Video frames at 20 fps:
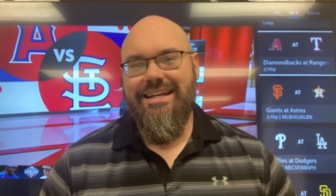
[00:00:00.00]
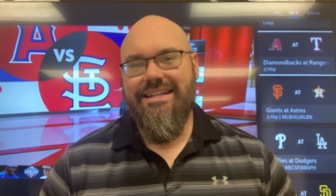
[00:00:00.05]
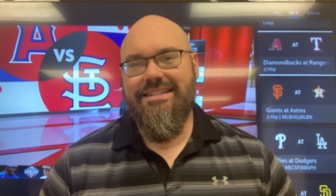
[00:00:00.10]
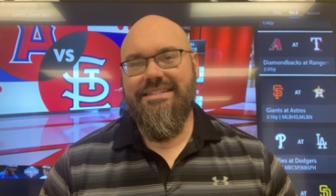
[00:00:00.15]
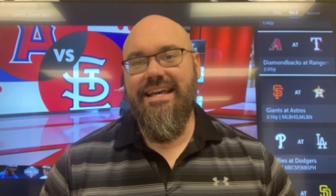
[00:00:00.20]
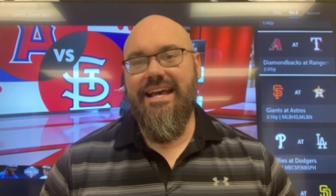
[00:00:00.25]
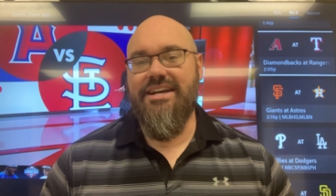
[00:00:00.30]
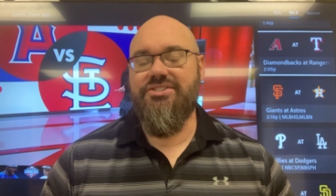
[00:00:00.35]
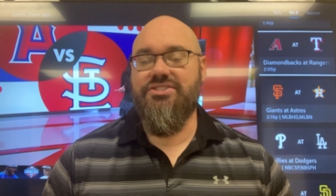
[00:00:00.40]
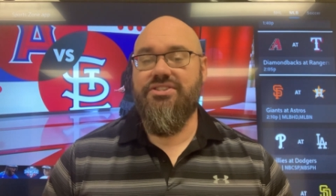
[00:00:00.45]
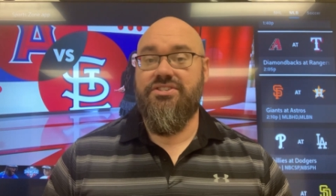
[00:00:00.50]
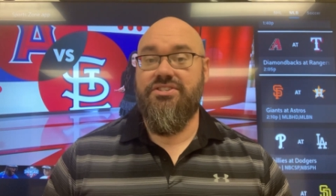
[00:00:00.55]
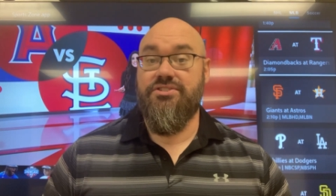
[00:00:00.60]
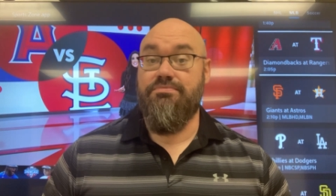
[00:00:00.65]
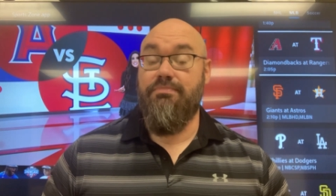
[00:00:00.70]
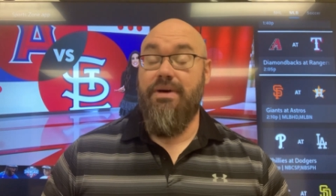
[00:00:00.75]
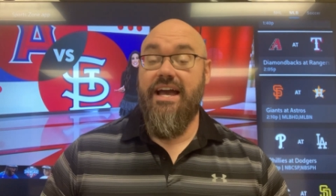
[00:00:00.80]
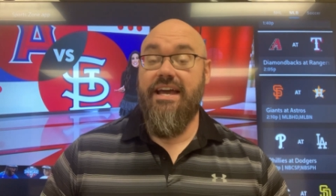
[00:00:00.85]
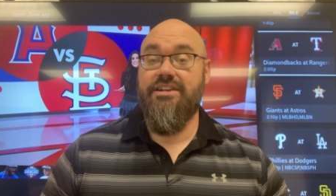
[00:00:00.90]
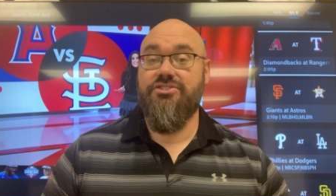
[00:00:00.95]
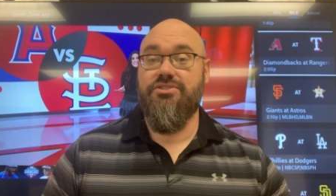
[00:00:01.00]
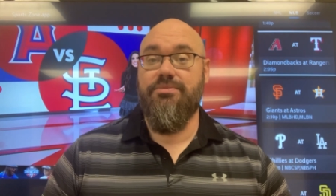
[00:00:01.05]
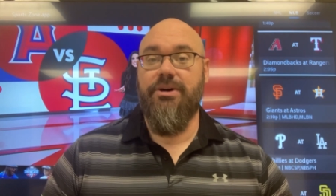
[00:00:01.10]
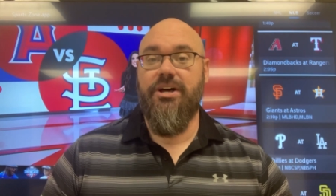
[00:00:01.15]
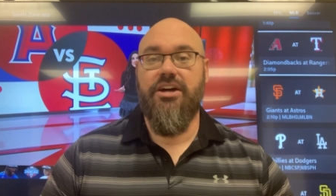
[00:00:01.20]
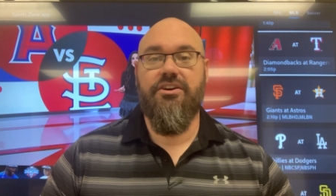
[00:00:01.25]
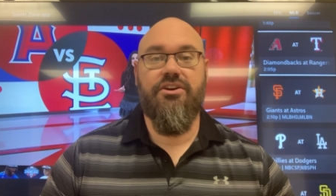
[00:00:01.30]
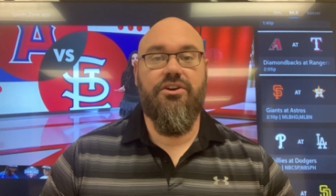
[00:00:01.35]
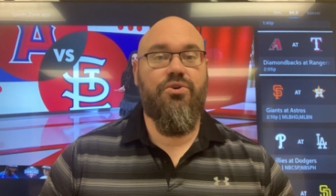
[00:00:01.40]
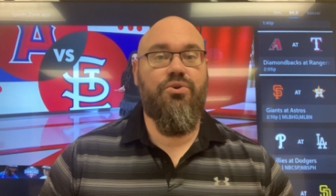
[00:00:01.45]
Texas is minus a
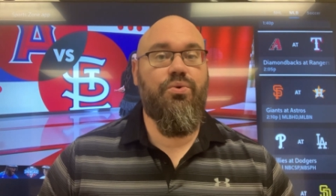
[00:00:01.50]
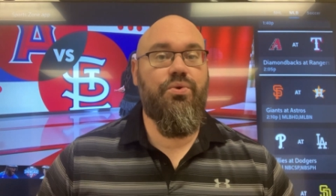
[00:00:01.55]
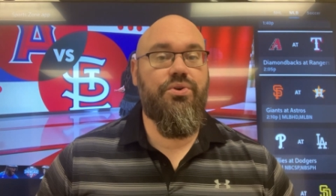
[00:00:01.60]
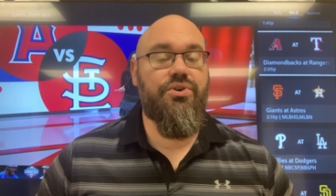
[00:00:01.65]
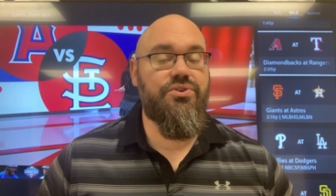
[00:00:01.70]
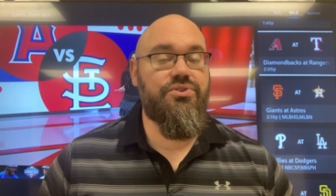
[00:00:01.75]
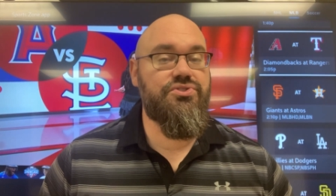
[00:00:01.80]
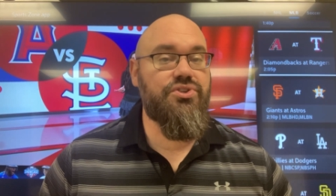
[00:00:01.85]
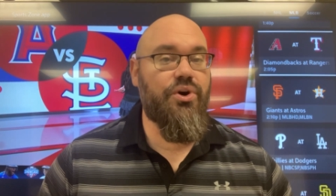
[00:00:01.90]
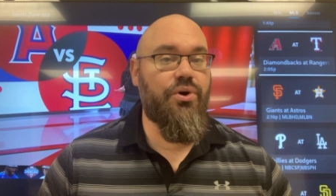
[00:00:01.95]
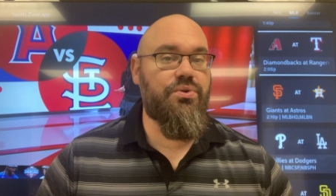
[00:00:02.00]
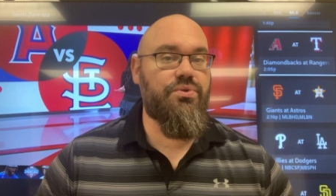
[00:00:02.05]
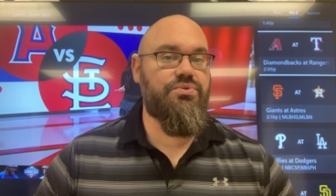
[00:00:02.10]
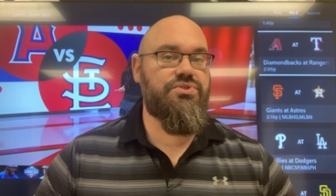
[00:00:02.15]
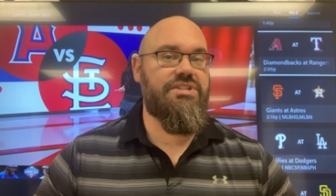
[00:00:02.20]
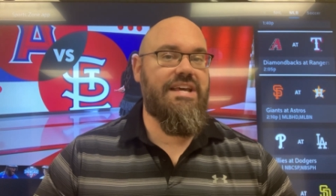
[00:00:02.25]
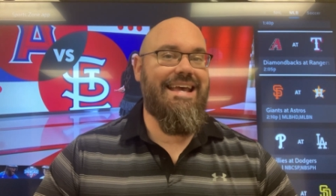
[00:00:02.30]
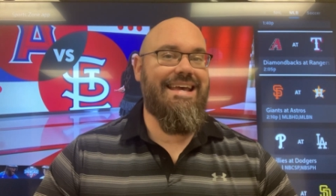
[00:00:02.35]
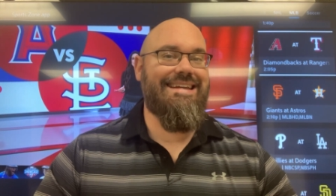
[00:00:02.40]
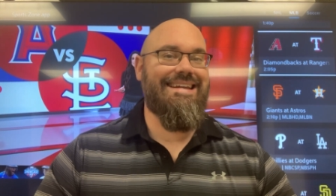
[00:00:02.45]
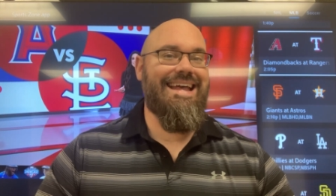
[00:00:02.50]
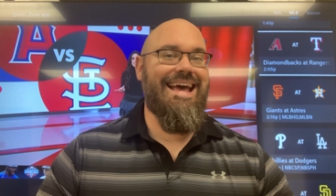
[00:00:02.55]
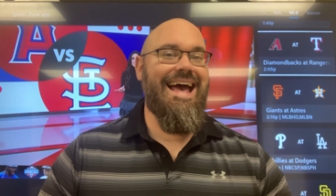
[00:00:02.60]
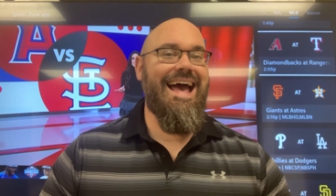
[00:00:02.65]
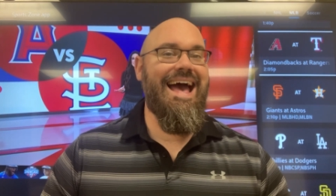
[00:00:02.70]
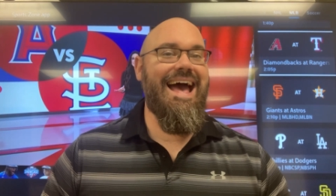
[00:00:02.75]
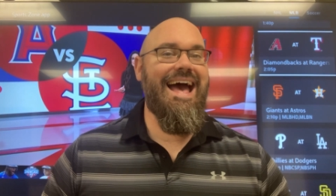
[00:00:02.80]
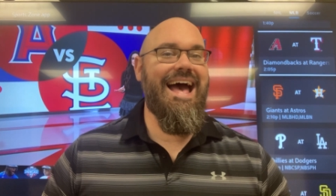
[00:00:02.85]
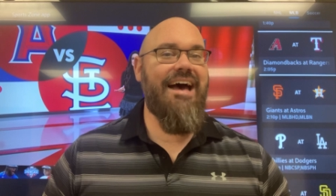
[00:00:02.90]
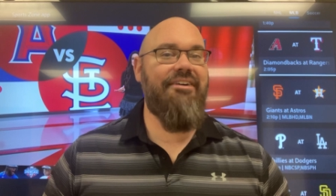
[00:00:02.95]
buck and a quarter, totals eight and a
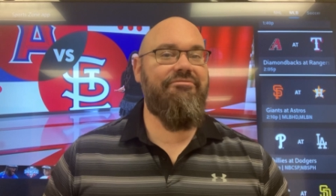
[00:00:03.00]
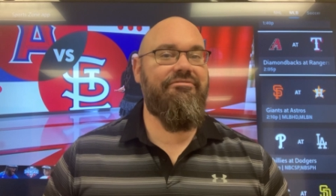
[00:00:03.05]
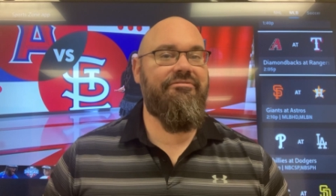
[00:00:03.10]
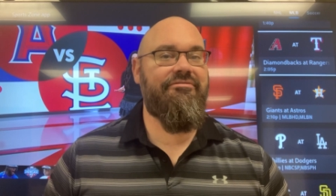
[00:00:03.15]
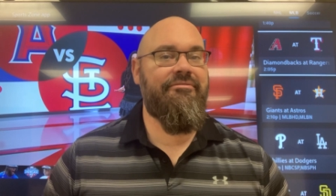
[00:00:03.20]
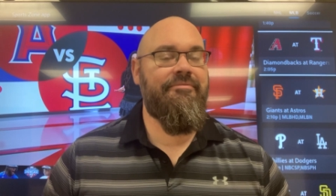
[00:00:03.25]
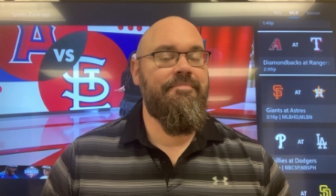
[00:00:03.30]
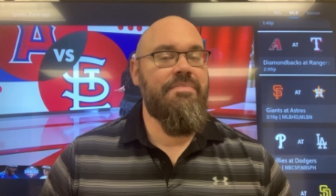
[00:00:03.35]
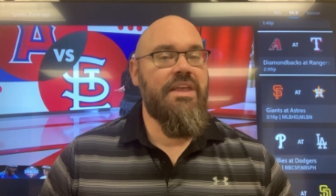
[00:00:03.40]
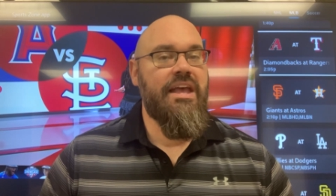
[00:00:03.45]
half.